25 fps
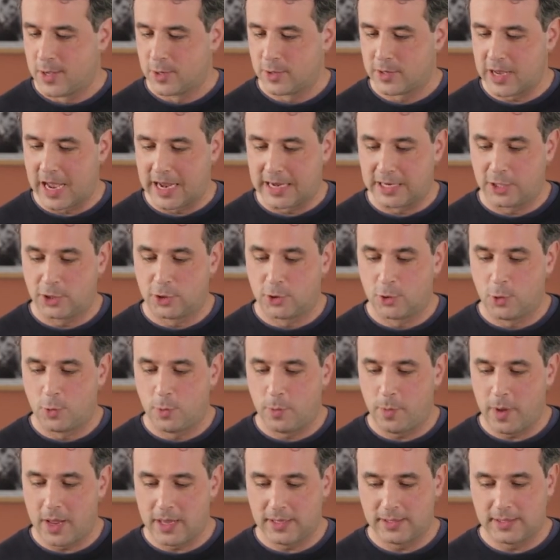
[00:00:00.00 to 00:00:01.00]
take 2
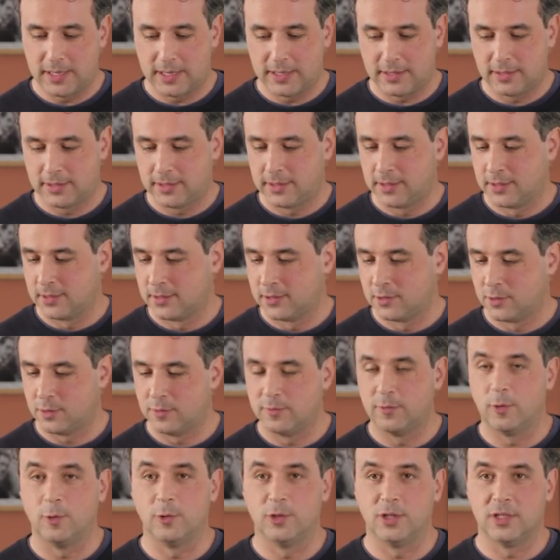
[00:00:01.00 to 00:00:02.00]
pieces
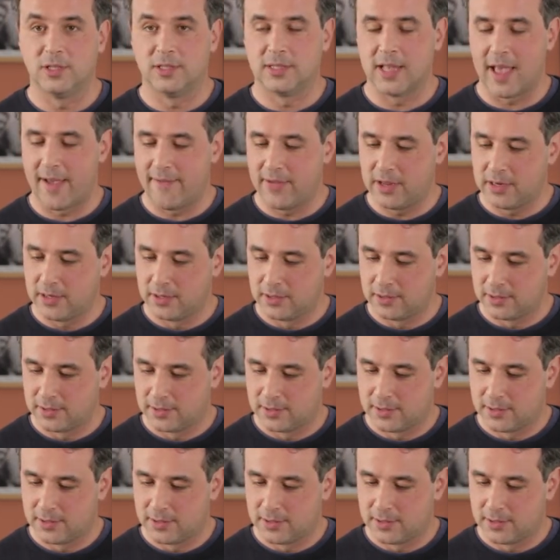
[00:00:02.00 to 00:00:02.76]
to 47.